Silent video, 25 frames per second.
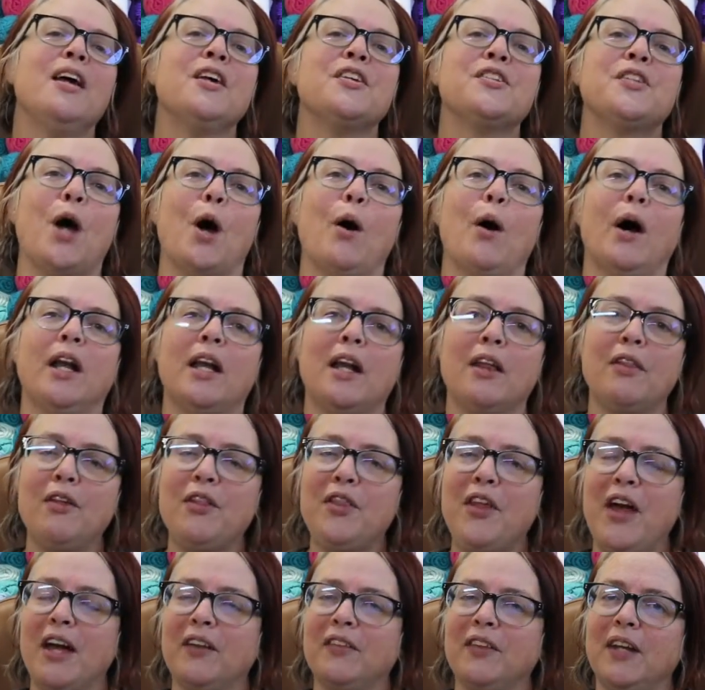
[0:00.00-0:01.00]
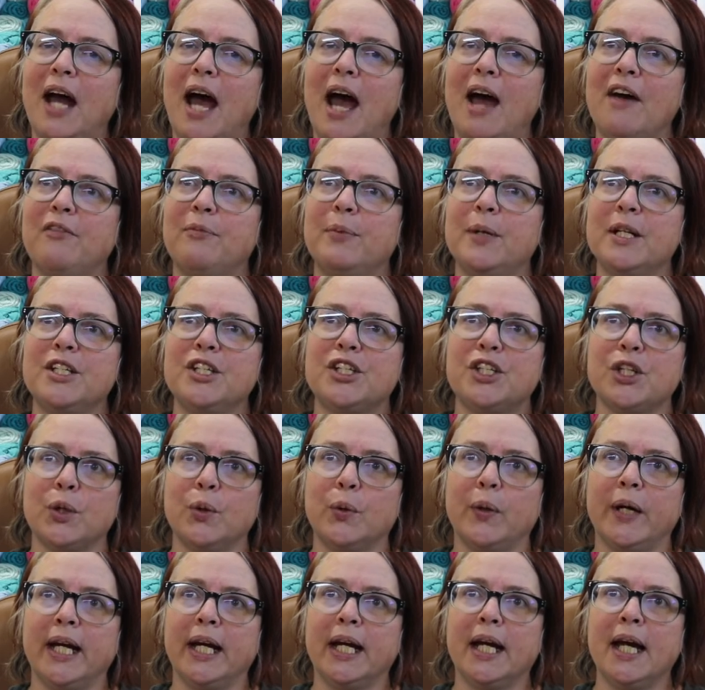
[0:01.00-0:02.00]
so another thing that I've been
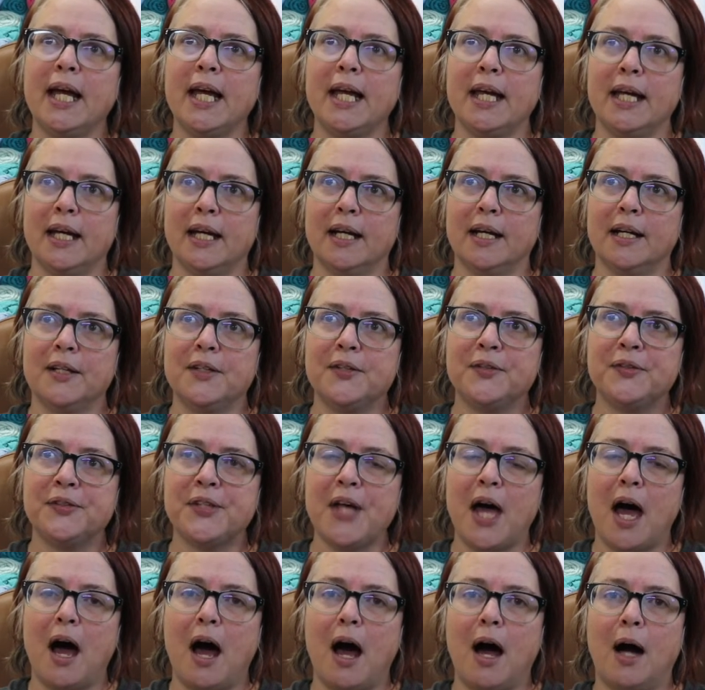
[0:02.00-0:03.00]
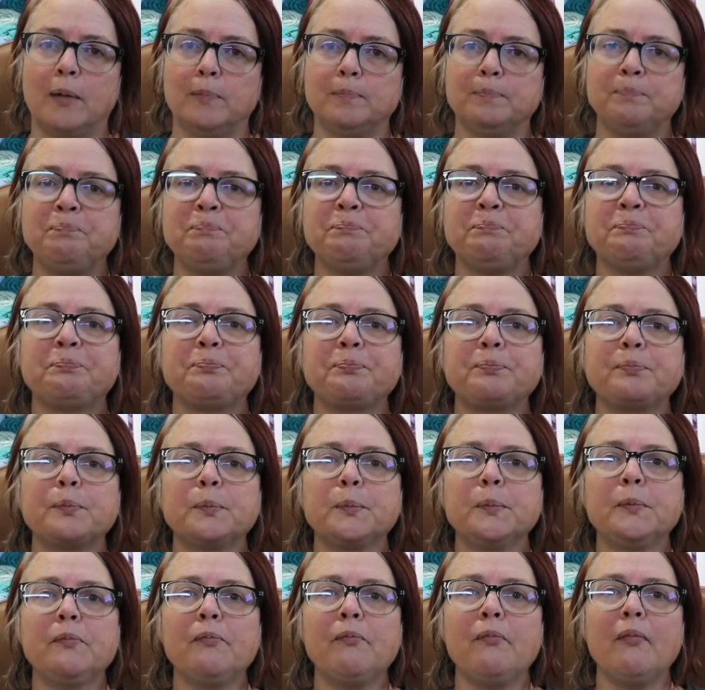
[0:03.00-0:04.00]
doing is I
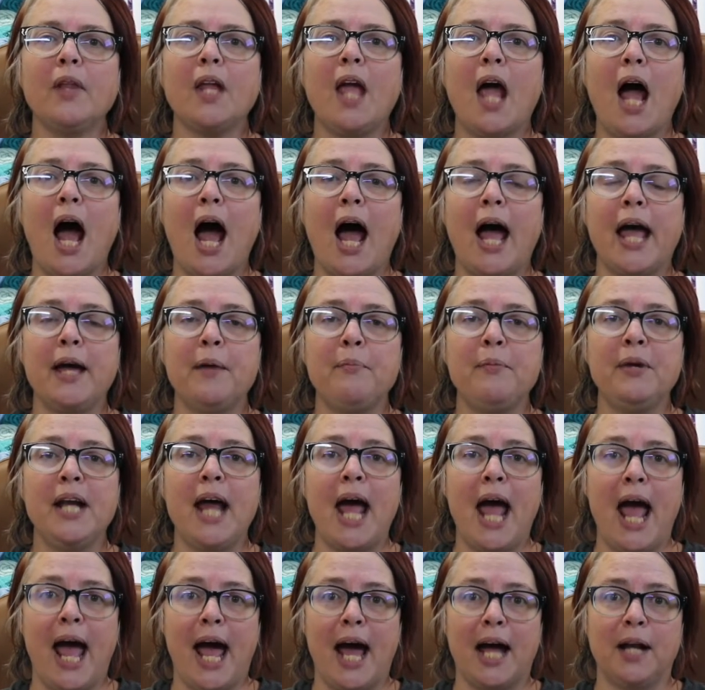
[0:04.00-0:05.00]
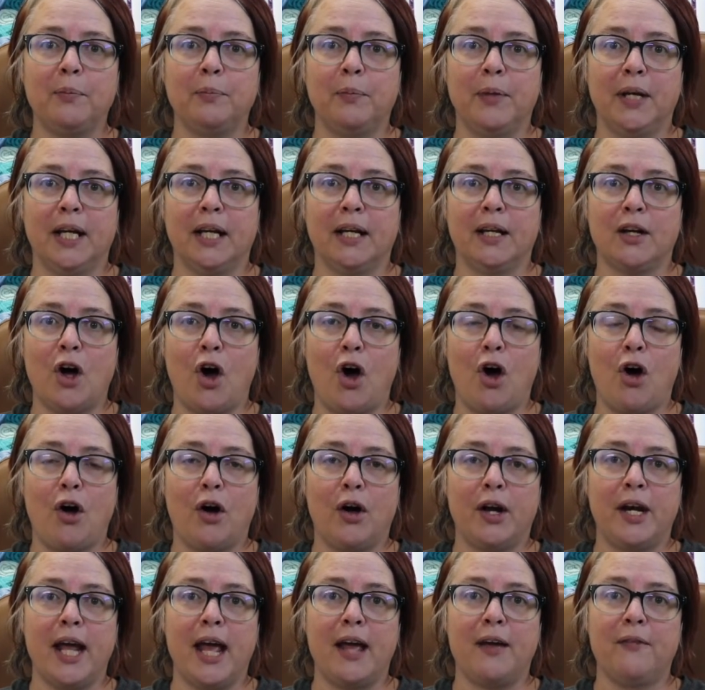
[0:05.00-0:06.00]
am an admin
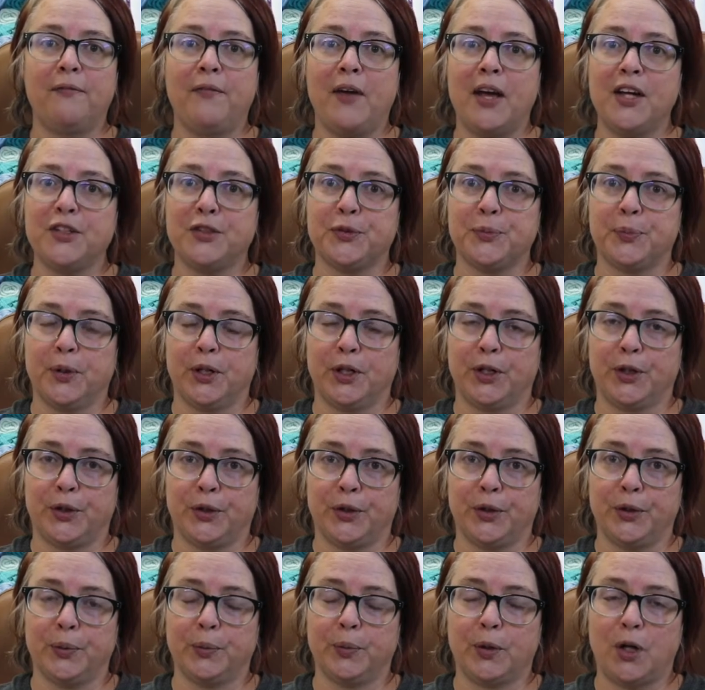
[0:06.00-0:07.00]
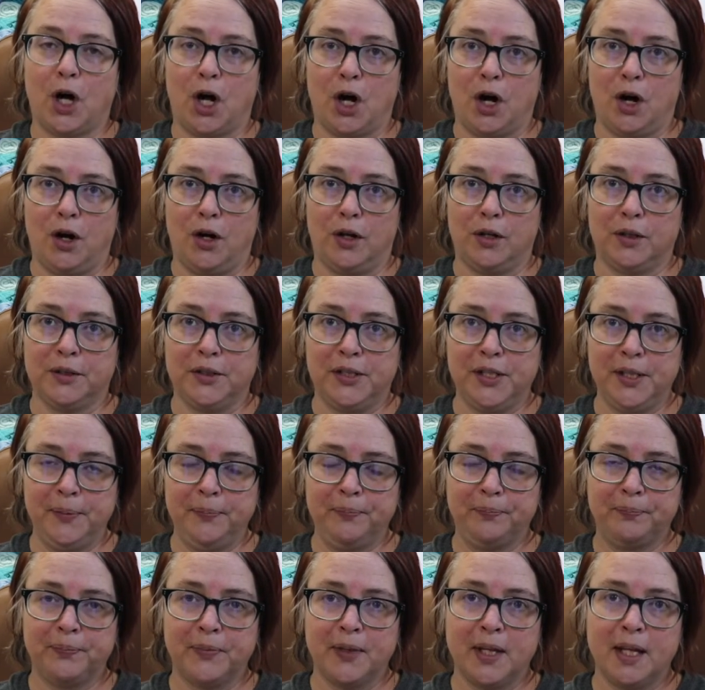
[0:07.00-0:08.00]
on a Facebook group called
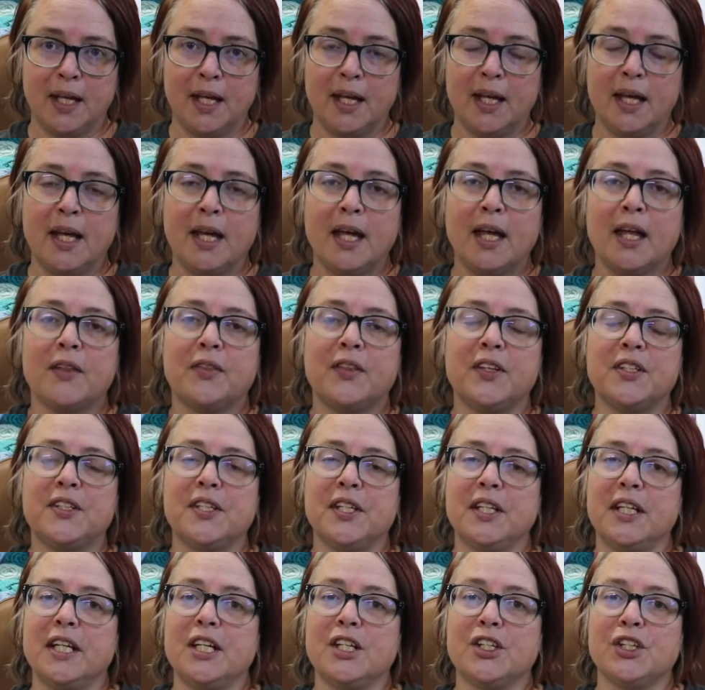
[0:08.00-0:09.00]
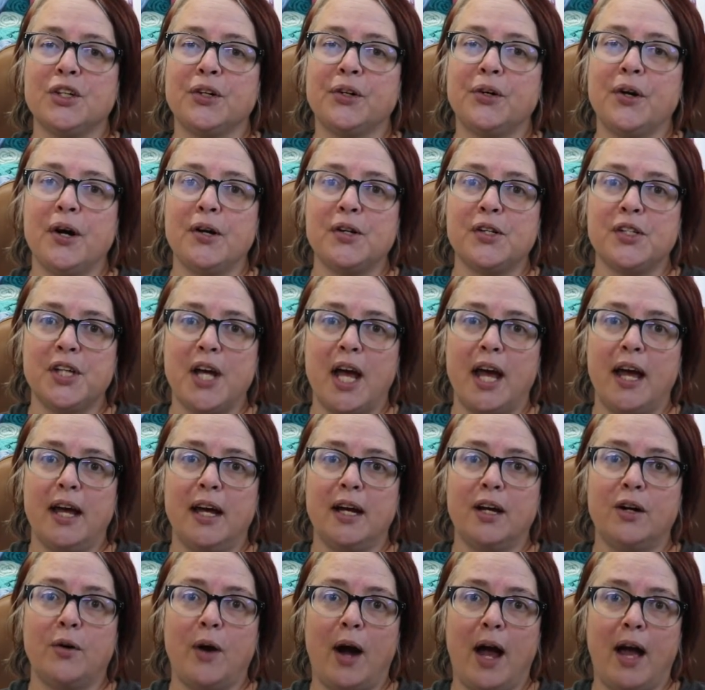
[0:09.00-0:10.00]
the Tunisian
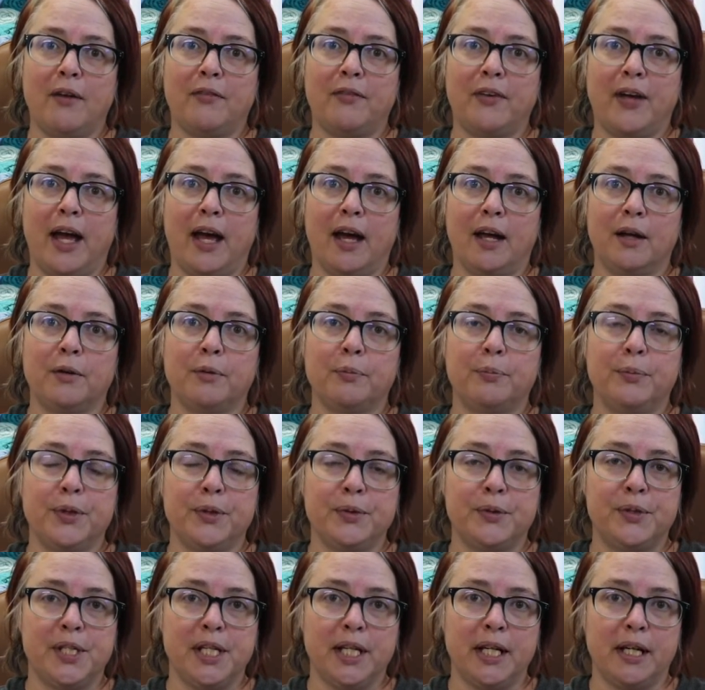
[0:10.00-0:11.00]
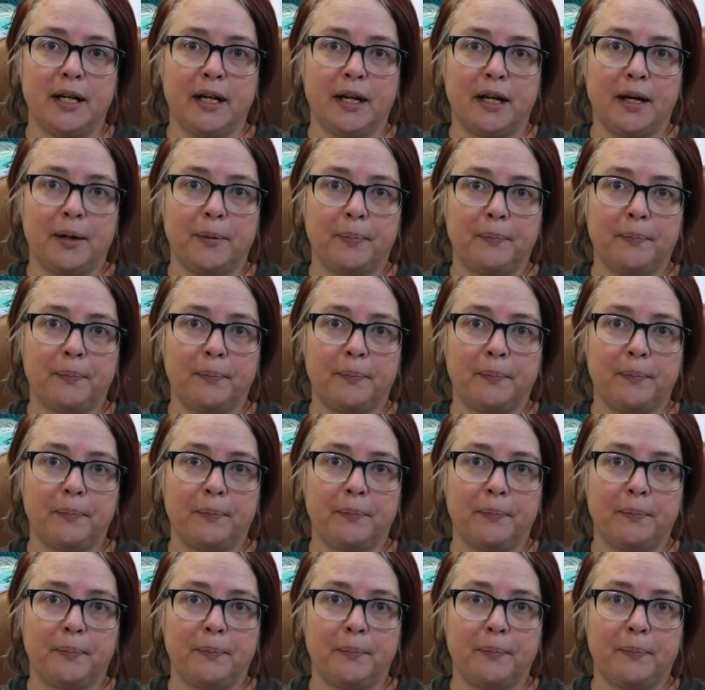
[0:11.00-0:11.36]
Crochet Graphghan Boutique.